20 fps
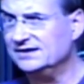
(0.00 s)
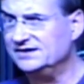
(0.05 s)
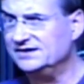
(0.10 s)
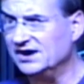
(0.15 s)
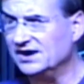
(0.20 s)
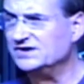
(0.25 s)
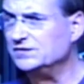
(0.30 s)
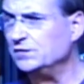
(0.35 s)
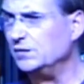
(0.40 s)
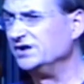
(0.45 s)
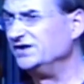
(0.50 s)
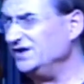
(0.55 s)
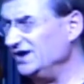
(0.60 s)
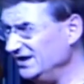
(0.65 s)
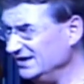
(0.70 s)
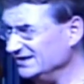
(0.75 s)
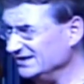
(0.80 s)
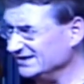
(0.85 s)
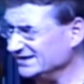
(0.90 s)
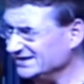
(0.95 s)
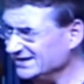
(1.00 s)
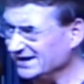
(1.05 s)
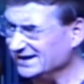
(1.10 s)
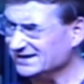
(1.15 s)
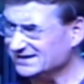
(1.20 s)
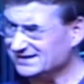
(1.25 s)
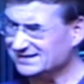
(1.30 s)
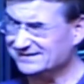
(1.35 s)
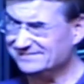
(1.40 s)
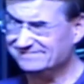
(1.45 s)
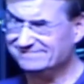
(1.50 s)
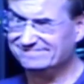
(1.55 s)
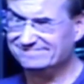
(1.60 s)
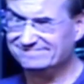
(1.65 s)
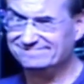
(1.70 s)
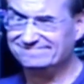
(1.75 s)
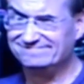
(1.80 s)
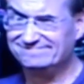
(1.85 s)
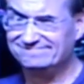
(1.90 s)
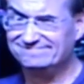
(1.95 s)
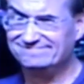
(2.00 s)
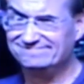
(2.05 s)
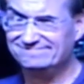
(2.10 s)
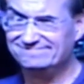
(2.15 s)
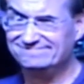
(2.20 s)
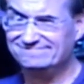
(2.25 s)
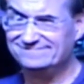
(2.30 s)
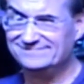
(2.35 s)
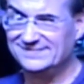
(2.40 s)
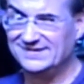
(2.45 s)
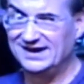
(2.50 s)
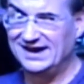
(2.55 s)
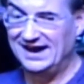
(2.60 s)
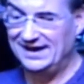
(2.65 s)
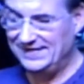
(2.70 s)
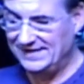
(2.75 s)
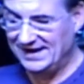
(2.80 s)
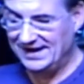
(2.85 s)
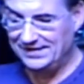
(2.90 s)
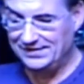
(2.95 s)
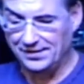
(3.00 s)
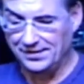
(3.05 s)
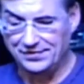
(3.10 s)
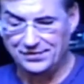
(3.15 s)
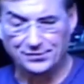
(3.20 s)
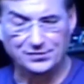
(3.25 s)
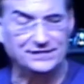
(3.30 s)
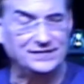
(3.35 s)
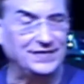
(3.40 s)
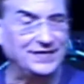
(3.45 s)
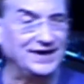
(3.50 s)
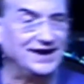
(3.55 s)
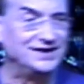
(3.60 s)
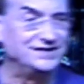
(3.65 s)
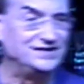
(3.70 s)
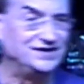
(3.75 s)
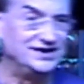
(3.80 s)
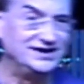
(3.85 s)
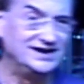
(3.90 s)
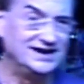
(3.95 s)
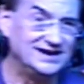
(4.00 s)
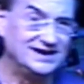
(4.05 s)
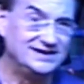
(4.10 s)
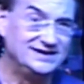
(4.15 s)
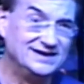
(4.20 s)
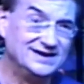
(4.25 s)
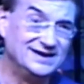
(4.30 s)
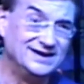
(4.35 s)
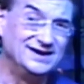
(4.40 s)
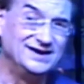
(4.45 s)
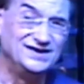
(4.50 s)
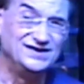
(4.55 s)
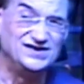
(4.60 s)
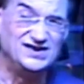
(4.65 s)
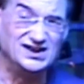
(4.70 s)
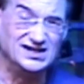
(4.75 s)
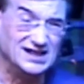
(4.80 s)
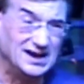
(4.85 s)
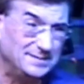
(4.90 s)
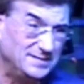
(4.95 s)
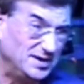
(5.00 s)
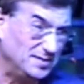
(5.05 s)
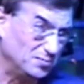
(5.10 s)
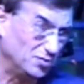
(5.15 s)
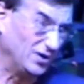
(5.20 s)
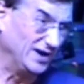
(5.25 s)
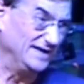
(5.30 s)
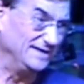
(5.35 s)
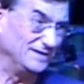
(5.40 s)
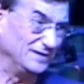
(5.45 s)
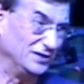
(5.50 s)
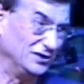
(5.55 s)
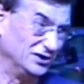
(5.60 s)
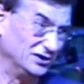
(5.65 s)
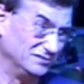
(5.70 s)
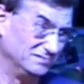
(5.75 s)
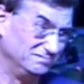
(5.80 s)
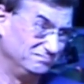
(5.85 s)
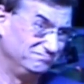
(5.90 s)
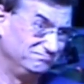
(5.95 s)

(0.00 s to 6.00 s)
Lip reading: does what Jesus does. And then the third thing she did, she let me pray for her